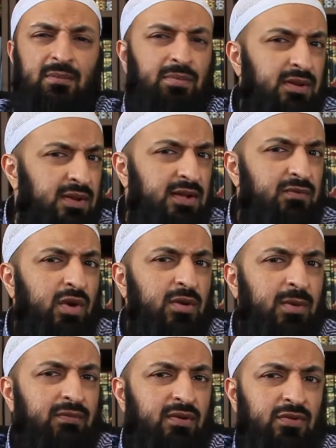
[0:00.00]
I believe one of
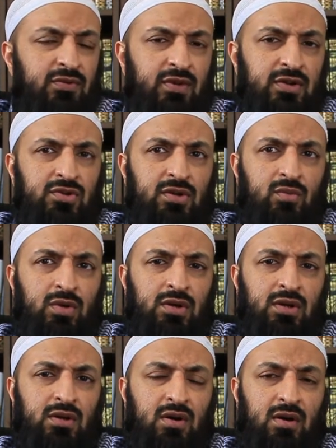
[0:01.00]
my friends is actually
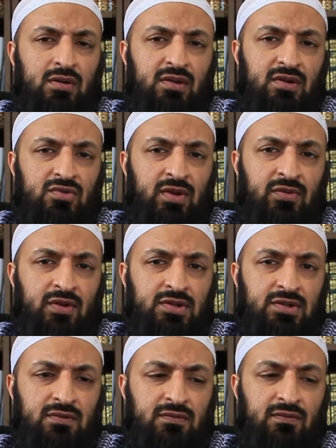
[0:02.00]
working on the
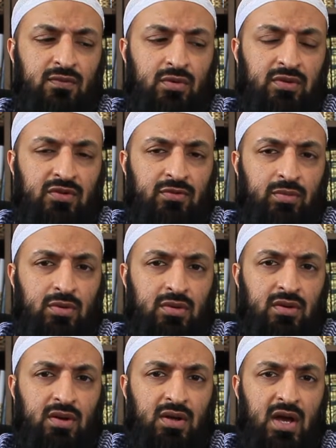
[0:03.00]
translation for this book.
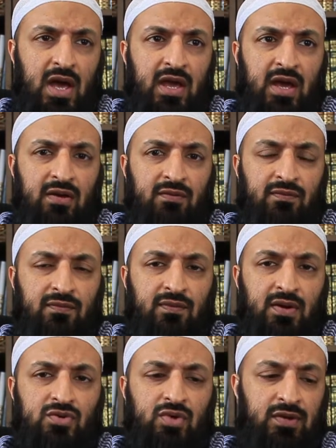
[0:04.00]
I have
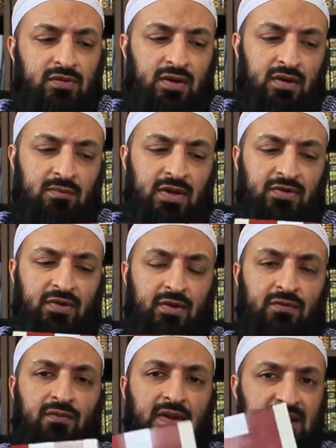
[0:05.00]
translated myself
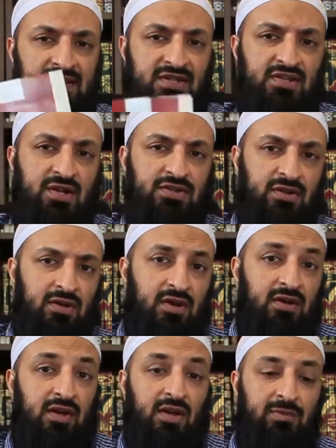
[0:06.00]
his discussion
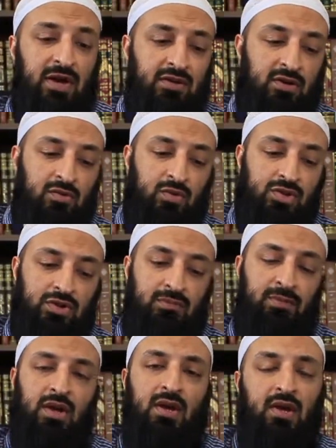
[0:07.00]
on ibadah, on worship.
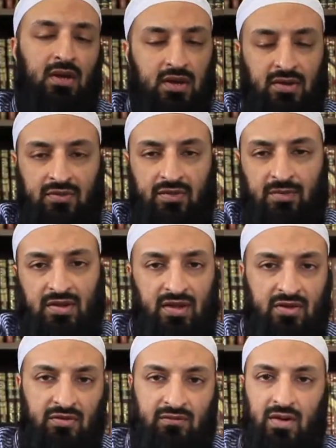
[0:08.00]
It is something
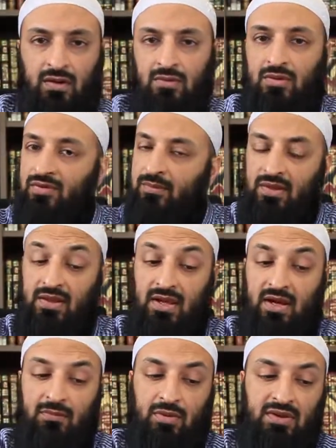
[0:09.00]
that's available, something that
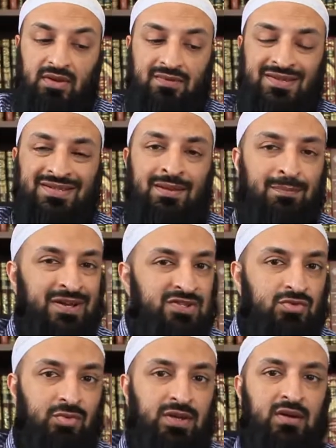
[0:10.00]
I believe is a
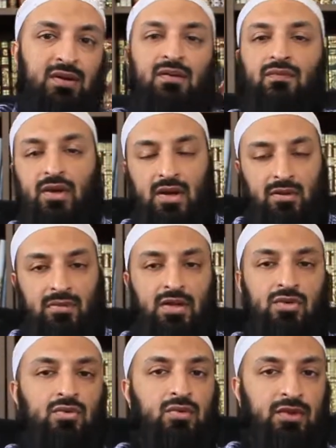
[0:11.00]
must read for anybody
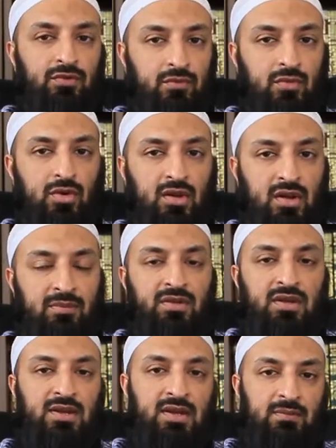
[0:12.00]
who wants more
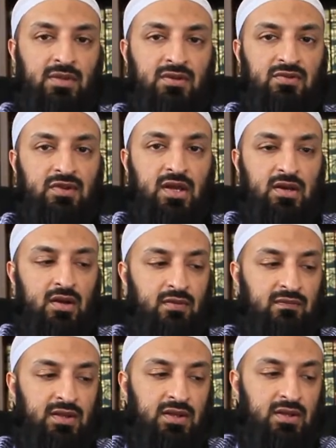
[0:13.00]
in-depth understanding of
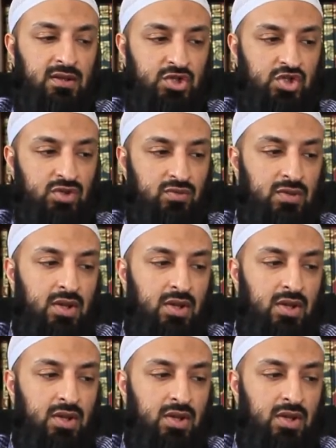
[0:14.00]
the issue.